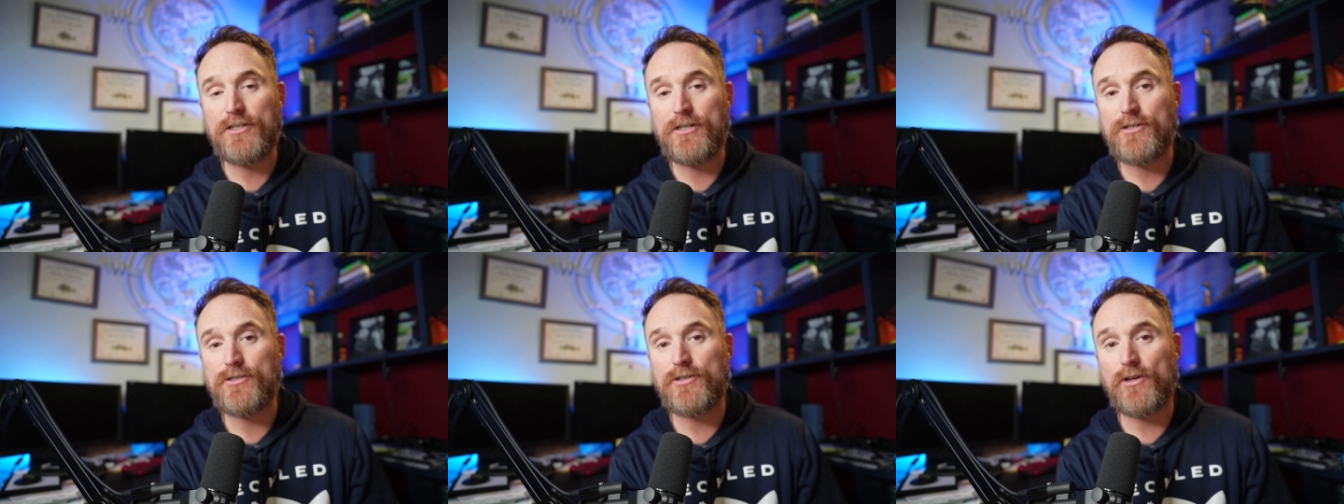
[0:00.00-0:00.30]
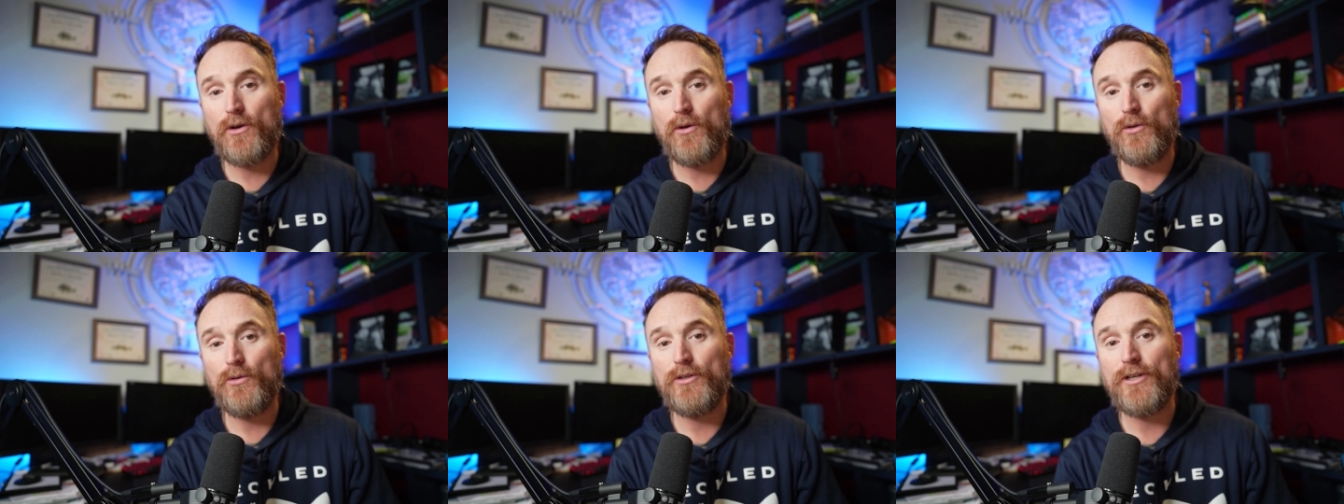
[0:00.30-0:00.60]
years
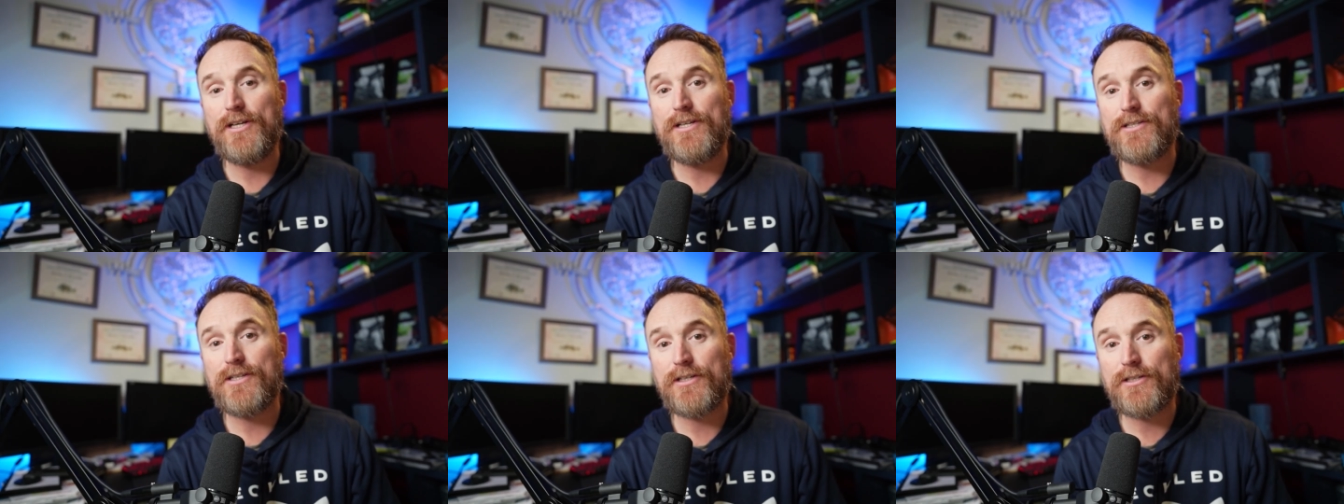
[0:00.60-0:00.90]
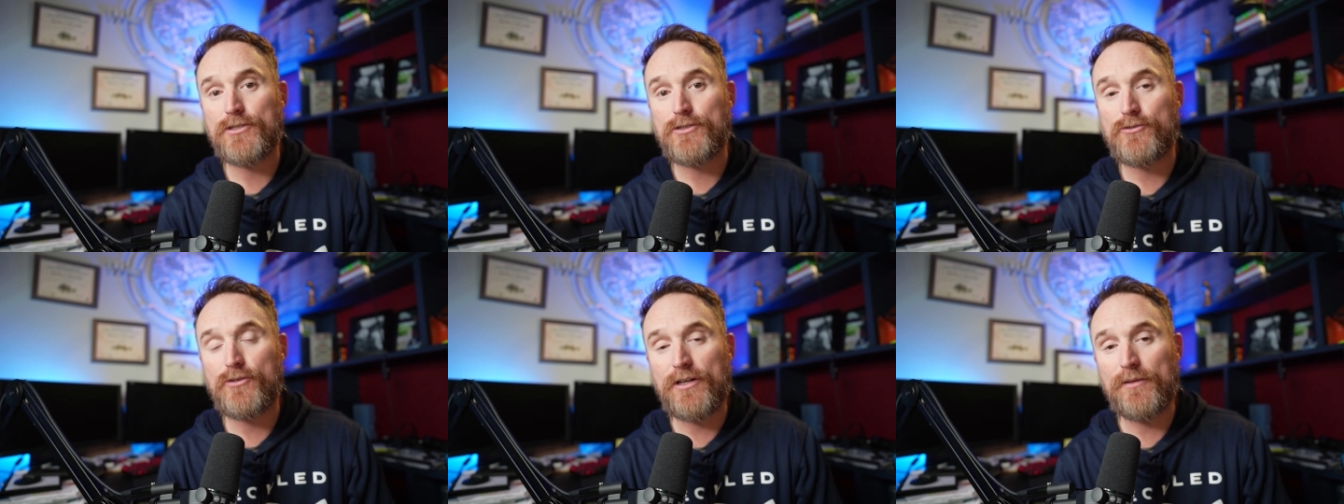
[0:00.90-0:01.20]
old is
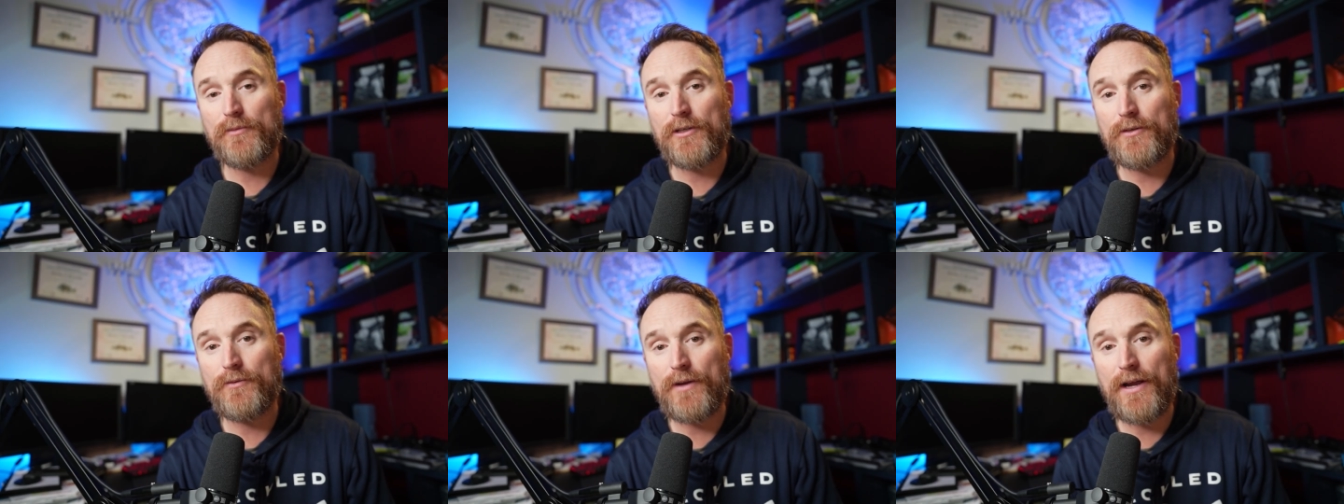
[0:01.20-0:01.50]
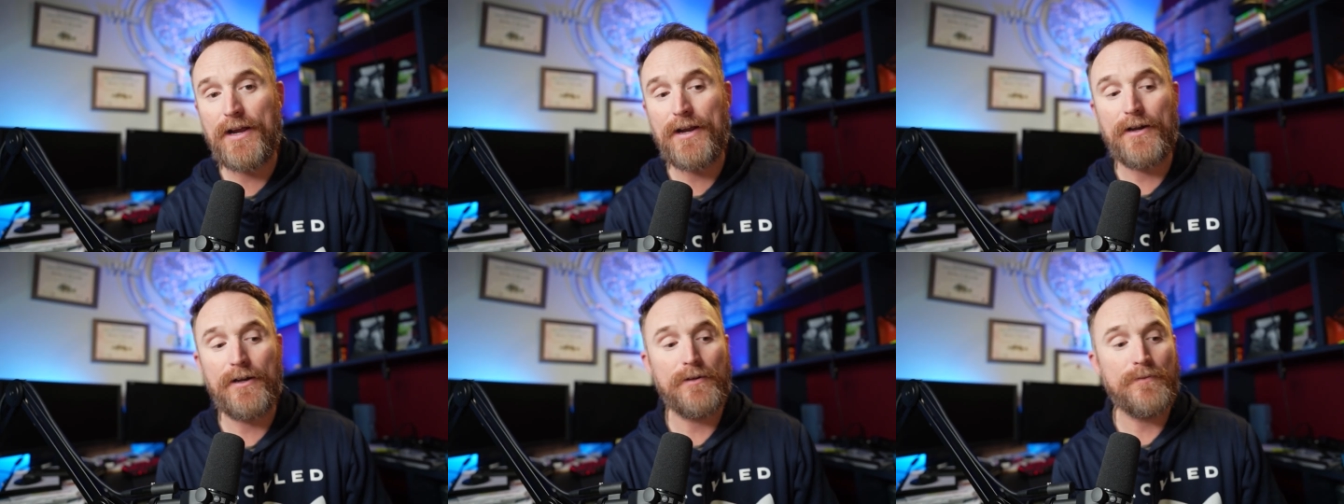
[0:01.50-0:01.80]
extremely
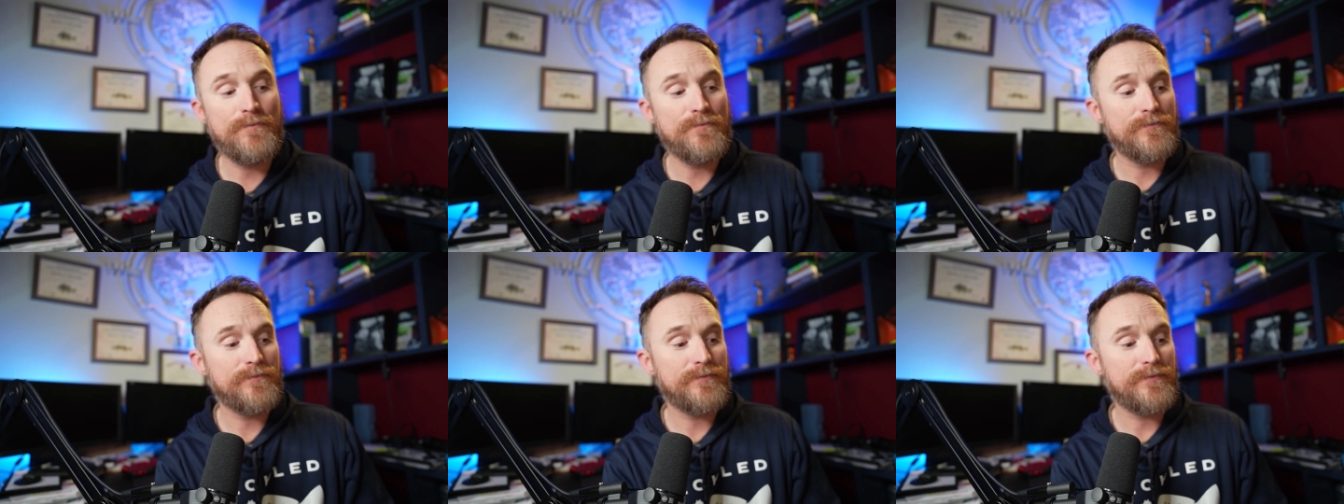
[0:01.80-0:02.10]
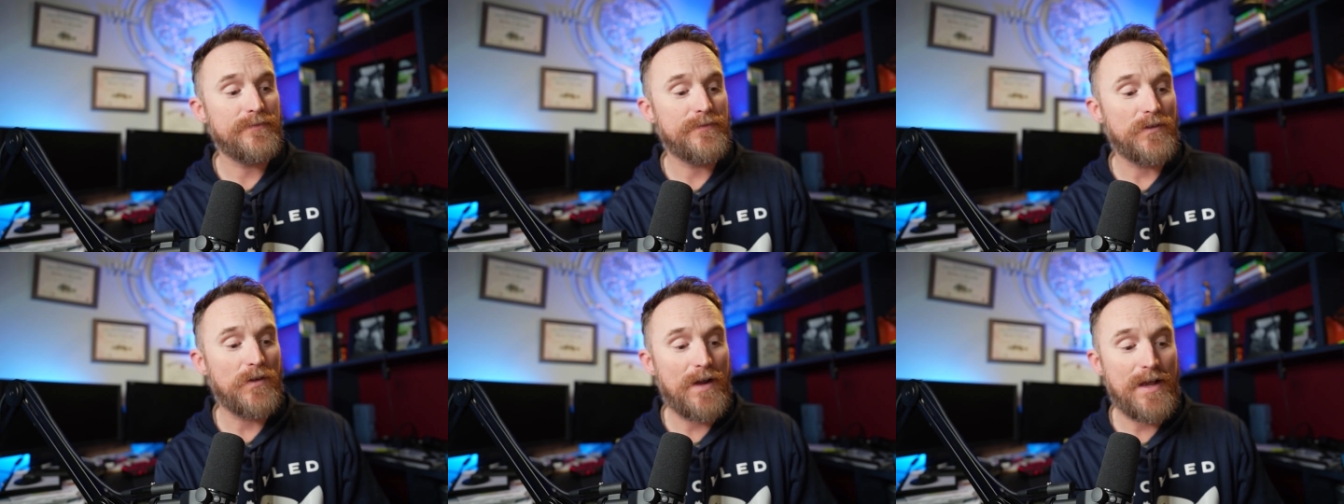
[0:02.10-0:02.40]
rare.
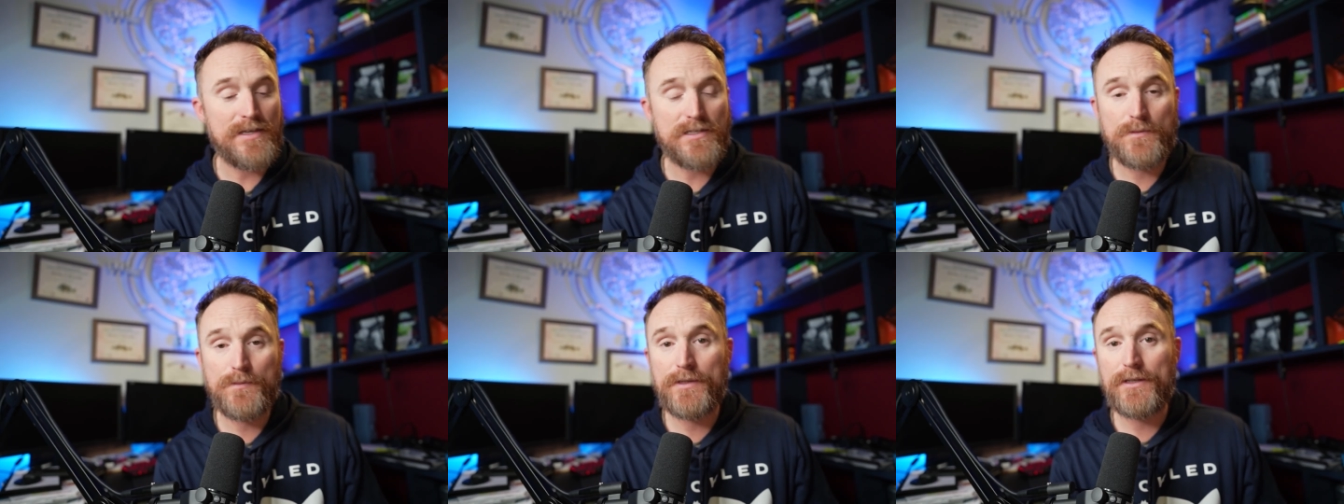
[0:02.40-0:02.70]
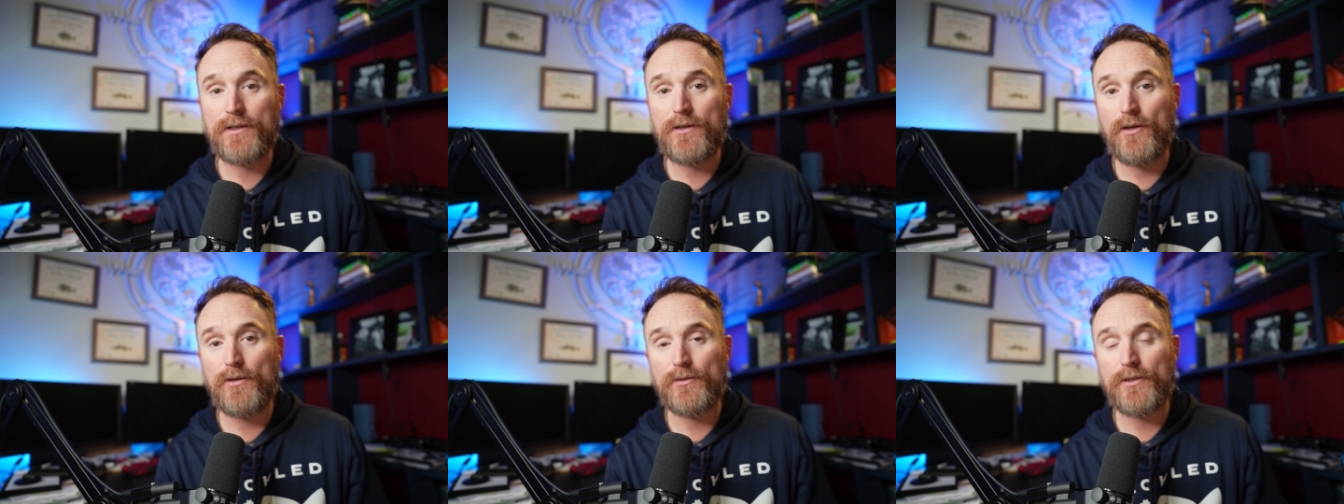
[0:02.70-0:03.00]
There hasn't been
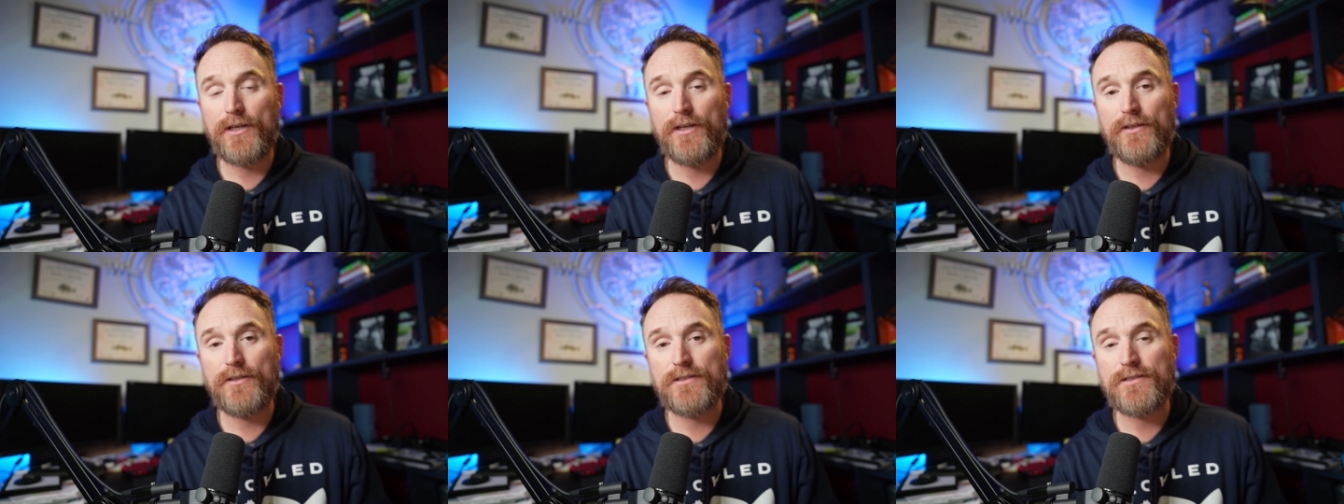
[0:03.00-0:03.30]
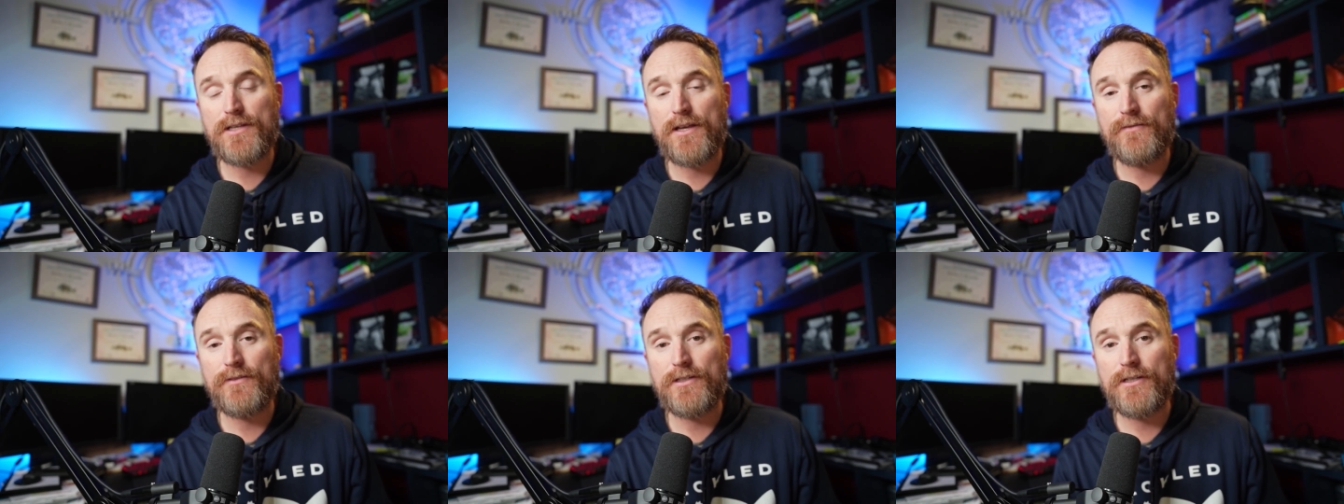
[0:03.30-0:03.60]
a cold kill in
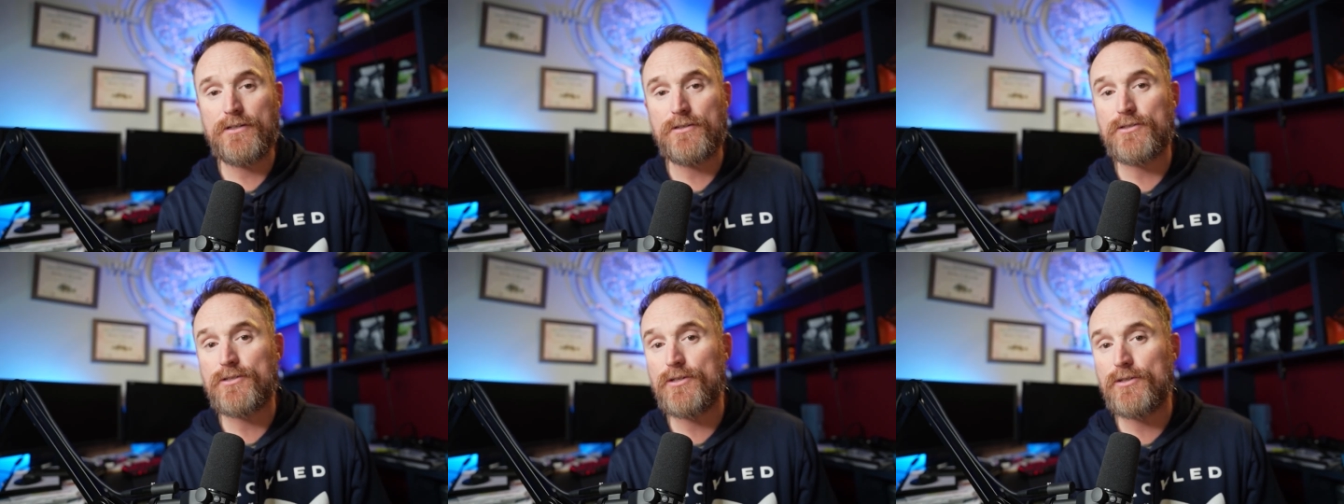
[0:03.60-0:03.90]
seven years.